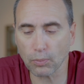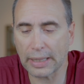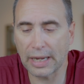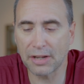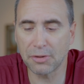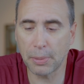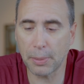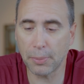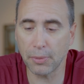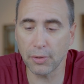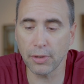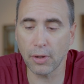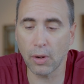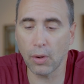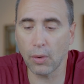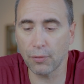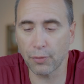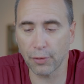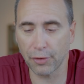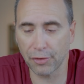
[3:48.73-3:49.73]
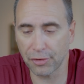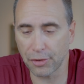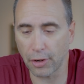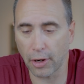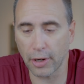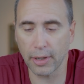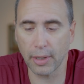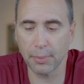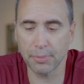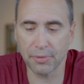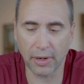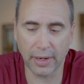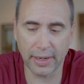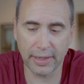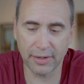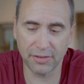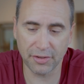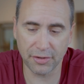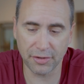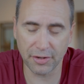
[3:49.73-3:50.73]
as people know, for startups,
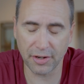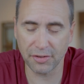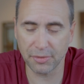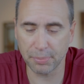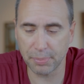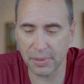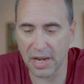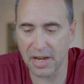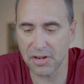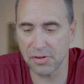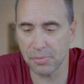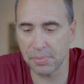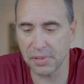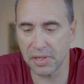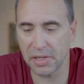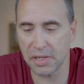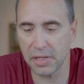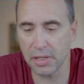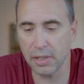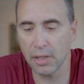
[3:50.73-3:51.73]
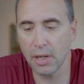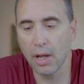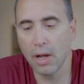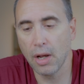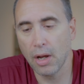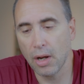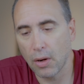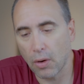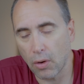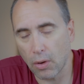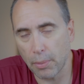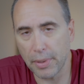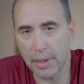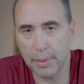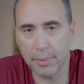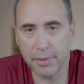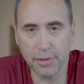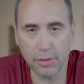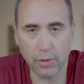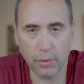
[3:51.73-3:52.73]
I suggest PHP or
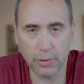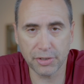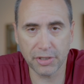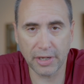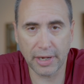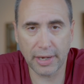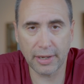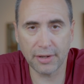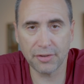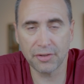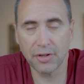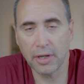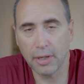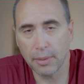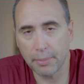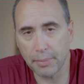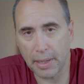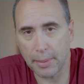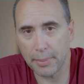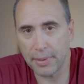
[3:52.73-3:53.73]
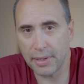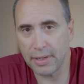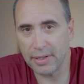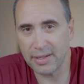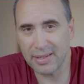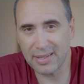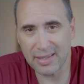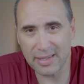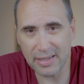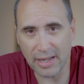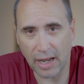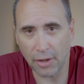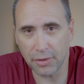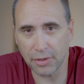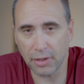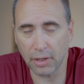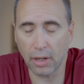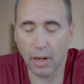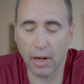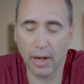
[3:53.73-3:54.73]
maybe Node.js. Maybe
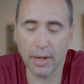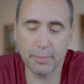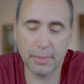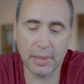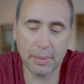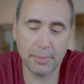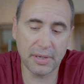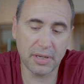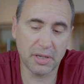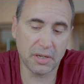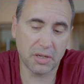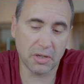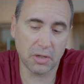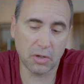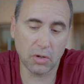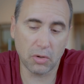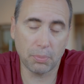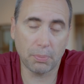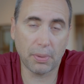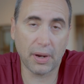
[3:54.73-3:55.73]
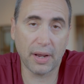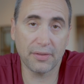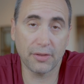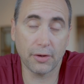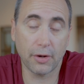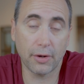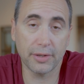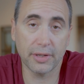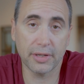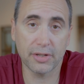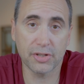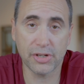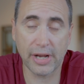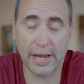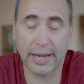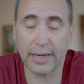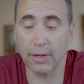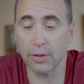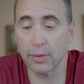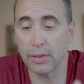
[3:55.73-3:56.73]
down the line, maybe you can go Python,
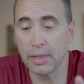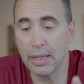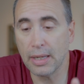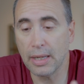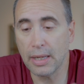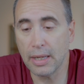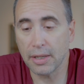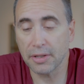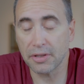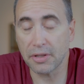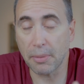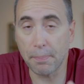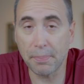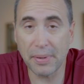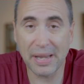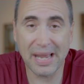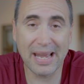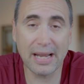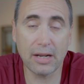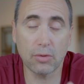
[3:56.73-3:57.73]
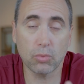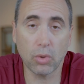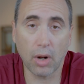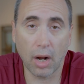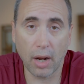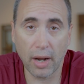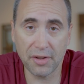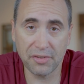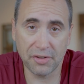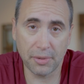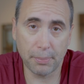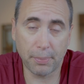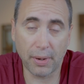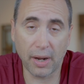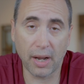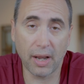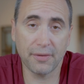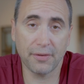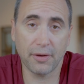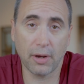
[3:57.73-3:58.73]
Django. The big rise in
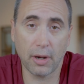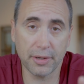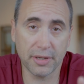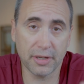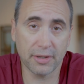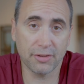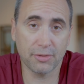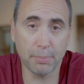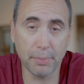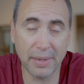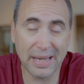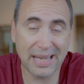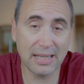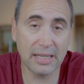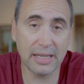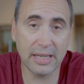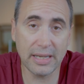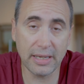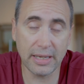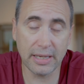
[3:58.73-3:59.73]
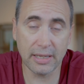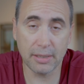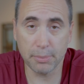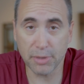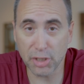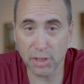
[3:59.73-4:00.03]
Python is mainly in